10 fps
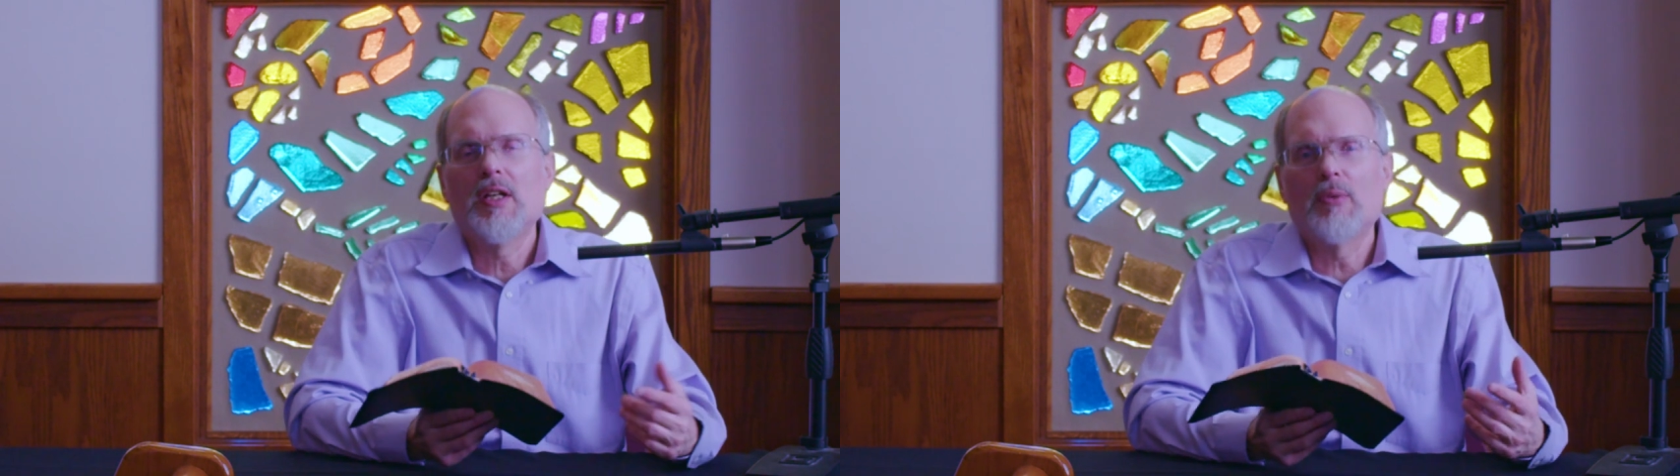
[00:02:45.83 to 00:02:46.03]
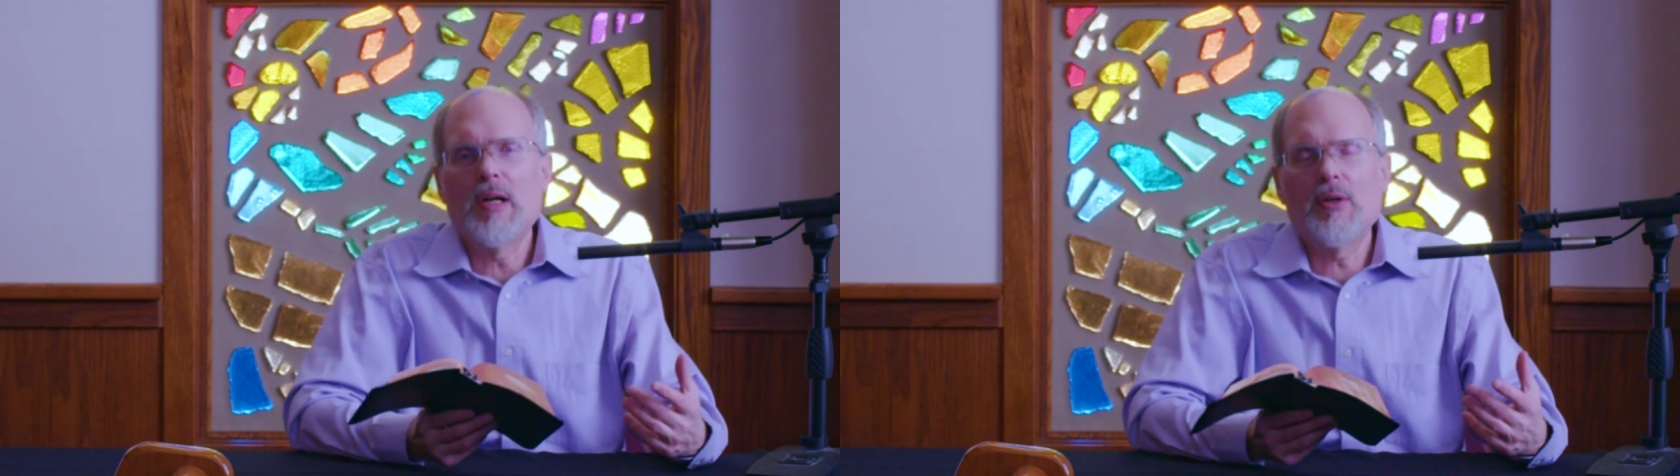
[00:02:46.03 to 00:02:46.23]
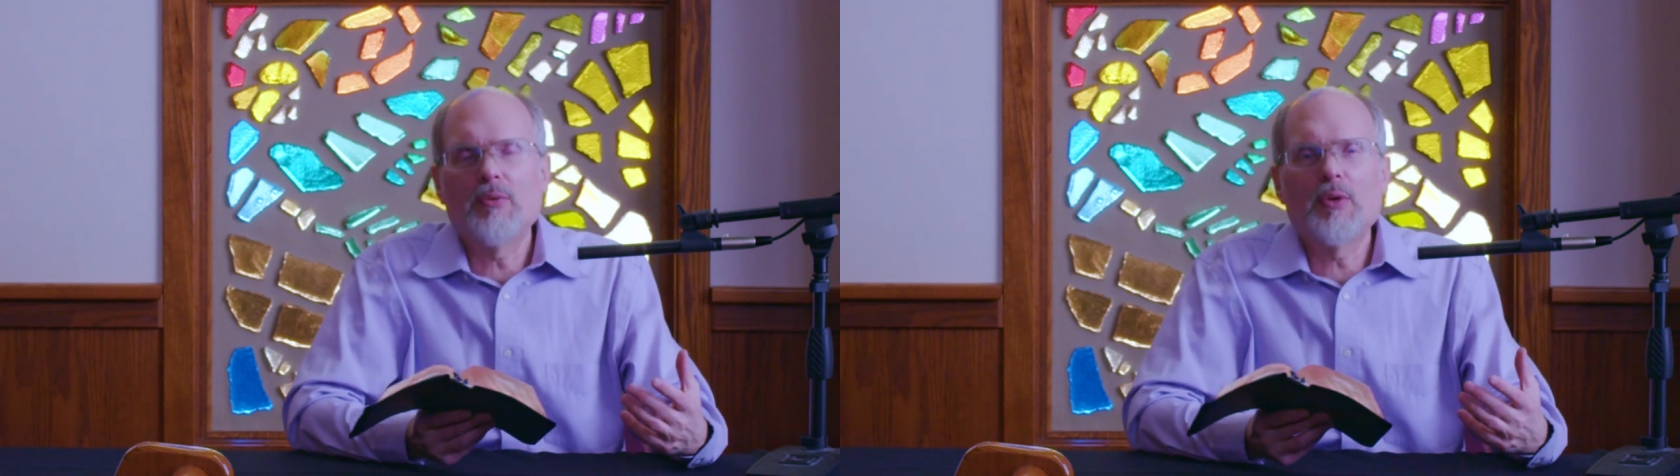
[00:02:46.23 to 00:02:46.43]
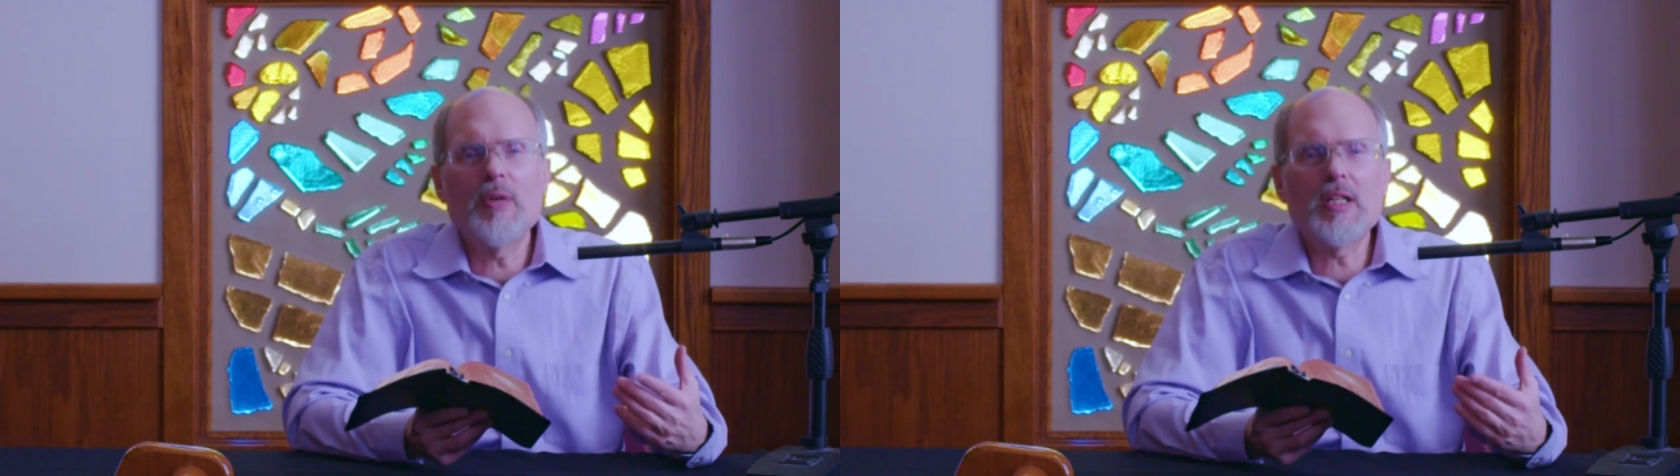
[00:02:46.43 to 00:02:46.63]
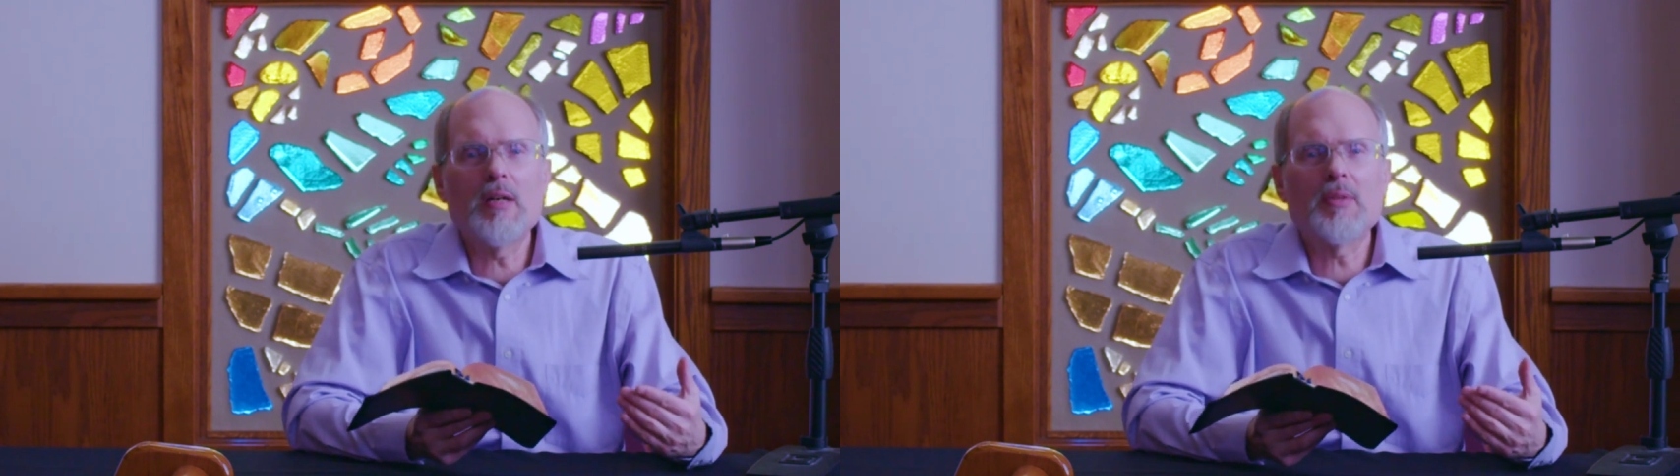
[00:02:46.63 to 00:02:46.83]
Well, when
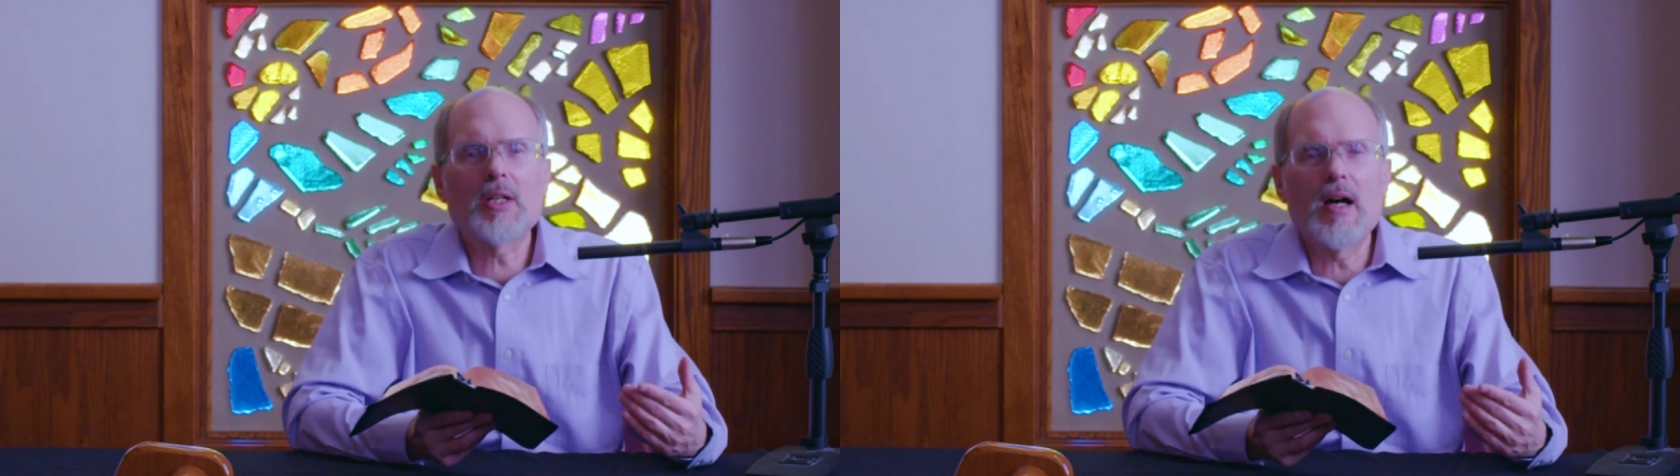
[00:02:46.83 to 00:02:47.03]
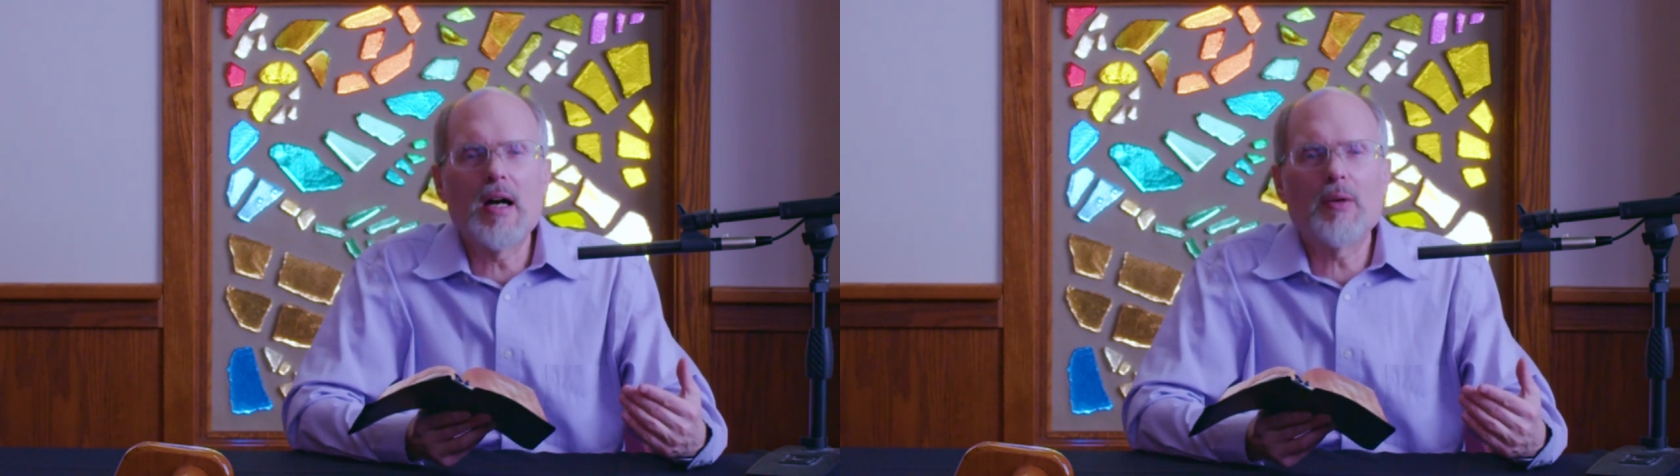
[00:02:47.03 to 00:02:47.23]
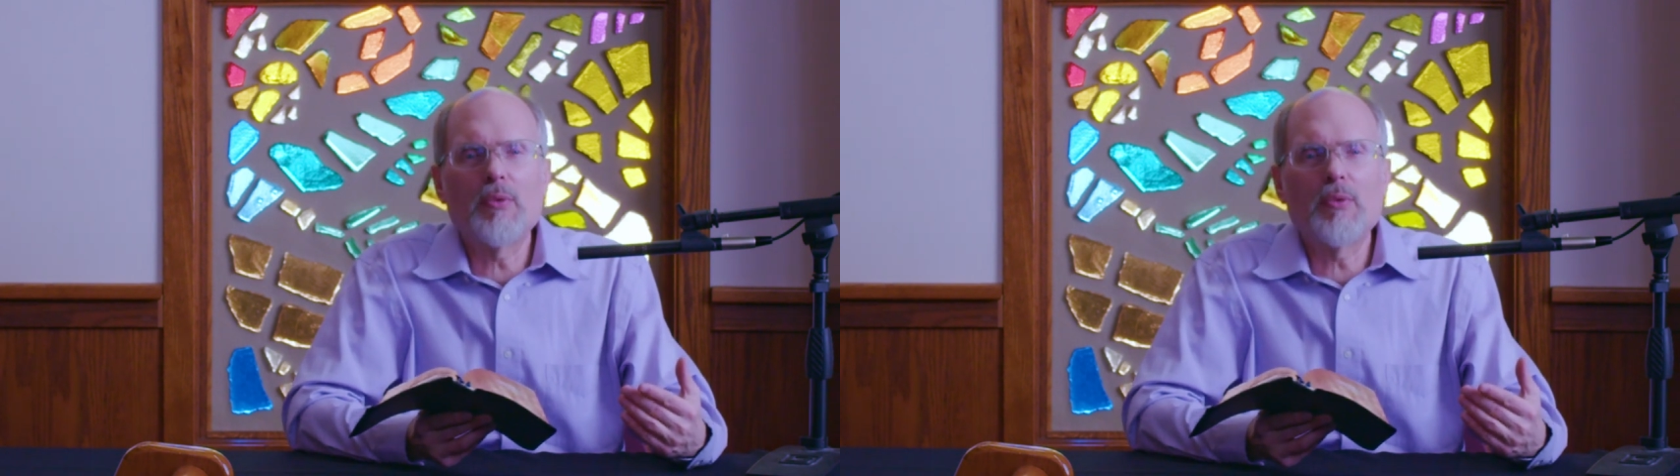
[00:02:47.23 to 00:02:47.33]
we come to God,